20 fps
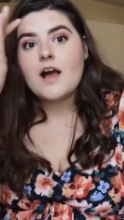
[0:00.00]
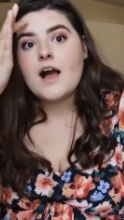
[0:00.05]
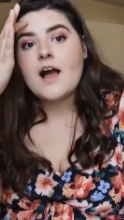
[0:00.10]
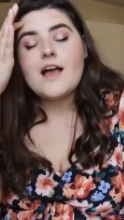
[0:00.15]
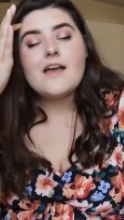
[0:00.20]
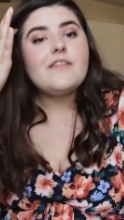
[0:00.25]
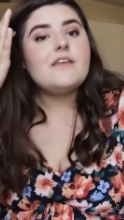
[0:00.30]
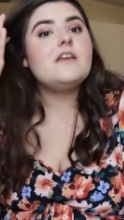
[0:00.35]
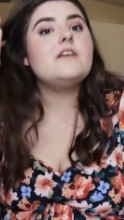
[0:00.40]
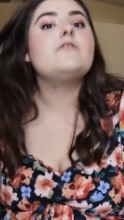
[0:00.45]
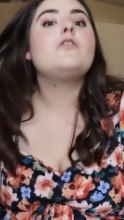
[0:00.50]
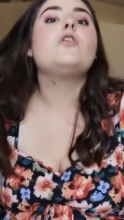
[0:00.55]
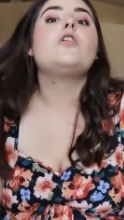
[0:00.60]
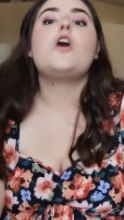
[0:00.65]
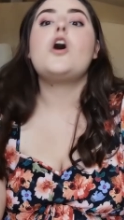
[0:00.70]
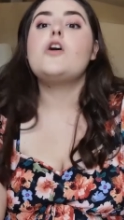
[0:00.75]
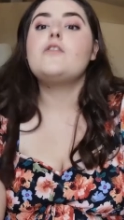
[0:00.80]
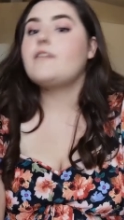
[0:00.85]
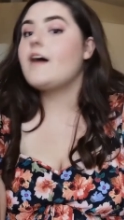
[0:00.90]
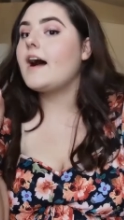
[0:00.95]
Either you're
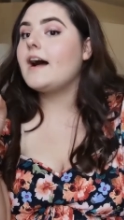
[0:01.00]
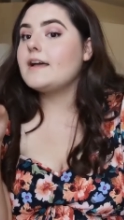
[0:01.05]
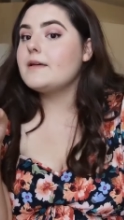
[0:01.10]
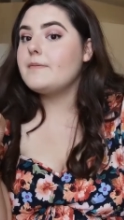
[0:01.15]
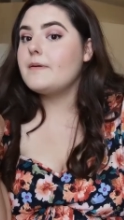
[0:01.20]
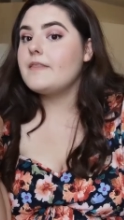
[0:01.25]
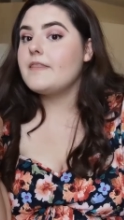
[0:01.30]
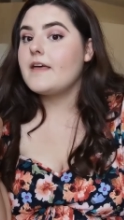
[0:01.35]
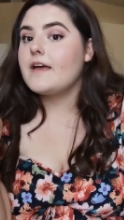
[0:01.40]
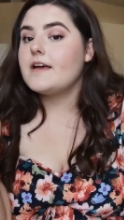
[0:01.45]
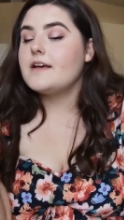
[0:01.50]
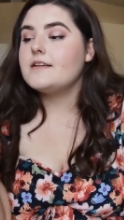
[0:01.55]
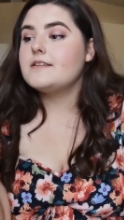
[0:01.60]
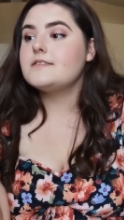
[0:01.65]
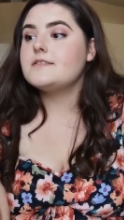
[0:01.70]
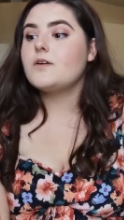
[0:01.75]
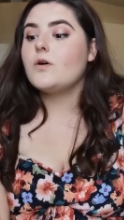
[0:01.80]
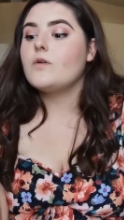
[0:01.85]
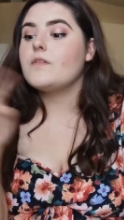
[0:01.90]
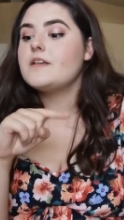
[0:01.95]
all overhyping
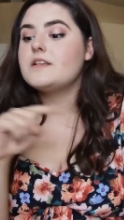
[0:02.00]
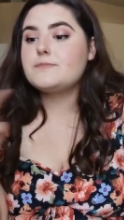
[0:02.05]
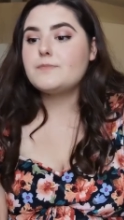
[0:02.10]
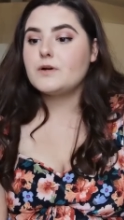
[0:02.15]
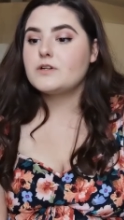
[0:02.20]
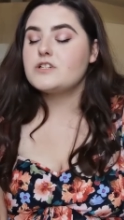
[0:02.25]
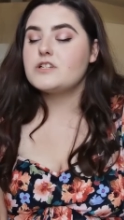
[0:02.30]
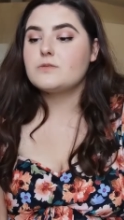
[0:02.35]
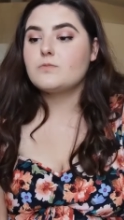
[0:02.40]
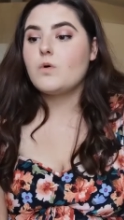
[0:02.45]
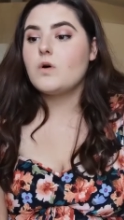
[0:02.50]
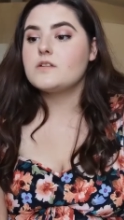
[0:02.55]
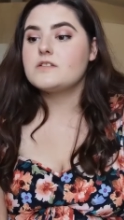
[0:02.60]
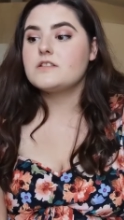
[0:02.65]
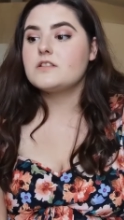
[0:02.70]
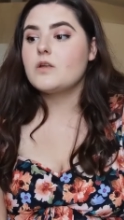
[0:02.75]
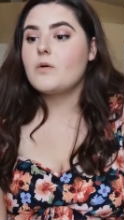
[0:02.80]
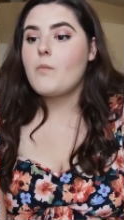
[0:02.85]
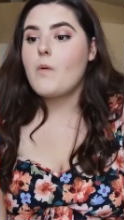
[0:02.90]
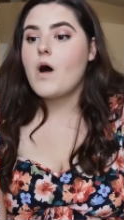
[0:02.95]
this, or this book just
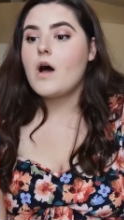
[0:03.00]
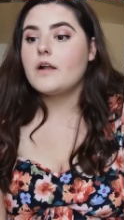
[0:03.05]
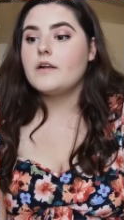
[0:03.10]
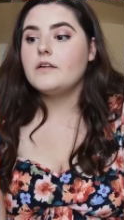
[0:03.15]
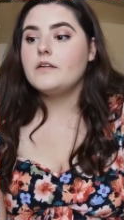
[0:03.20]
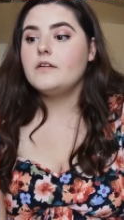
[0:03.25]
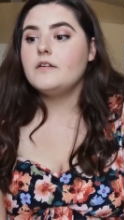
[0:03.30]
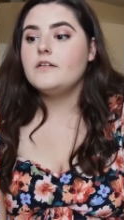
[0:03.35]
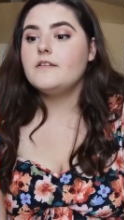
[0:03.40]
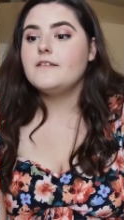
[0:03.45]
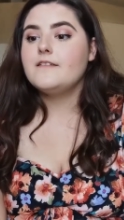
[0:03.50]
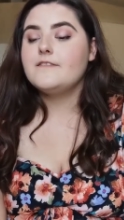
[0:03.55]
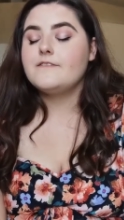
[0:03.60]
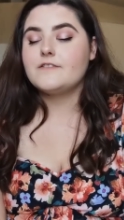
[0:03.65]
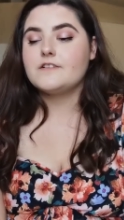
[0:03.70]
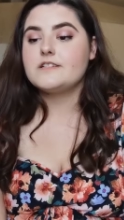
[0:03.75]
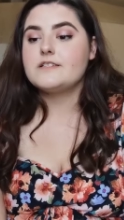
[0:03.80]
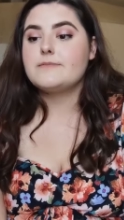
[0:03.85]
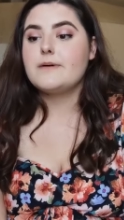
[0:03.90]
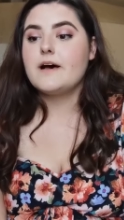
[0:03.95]
wasn't the one
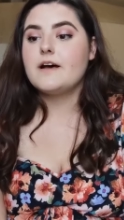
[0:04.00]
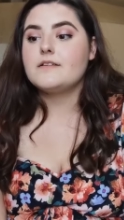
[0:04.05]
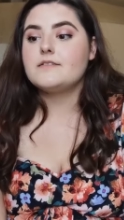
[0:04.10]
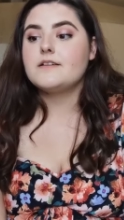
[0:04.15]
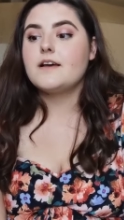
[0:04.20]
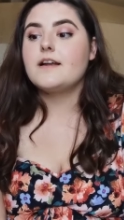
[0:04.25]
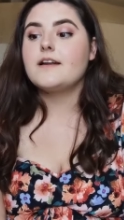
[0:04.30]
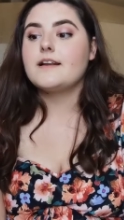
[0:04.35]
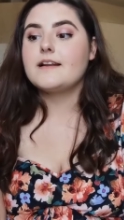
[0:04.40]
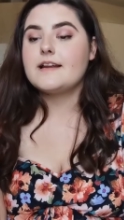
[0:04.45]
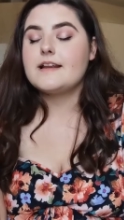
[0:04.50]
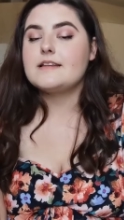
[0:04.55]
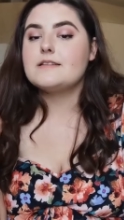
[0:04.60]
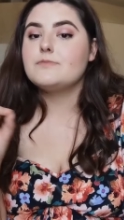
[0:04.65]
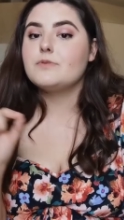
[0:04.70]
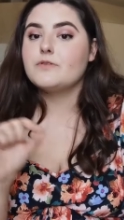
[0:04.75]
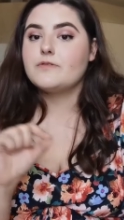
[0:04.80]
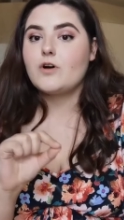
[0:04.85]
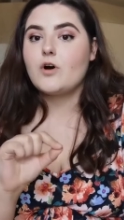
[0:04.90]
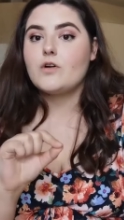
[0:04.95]
for smut, and I need
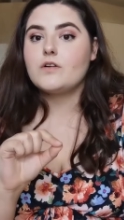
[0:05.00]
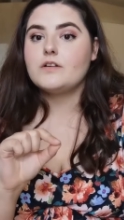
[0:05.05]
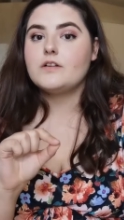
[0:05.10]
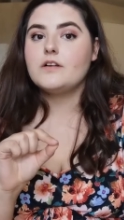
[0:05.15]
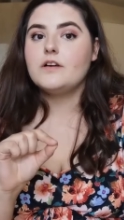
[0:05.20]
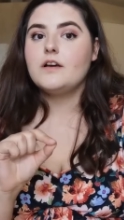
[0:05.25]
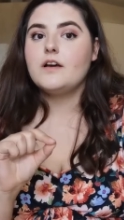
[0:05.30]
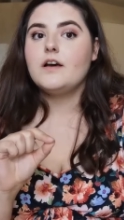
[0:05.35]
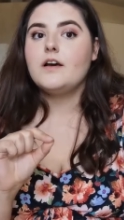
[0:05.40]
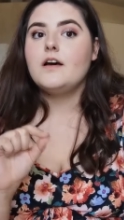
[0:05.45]
to move on.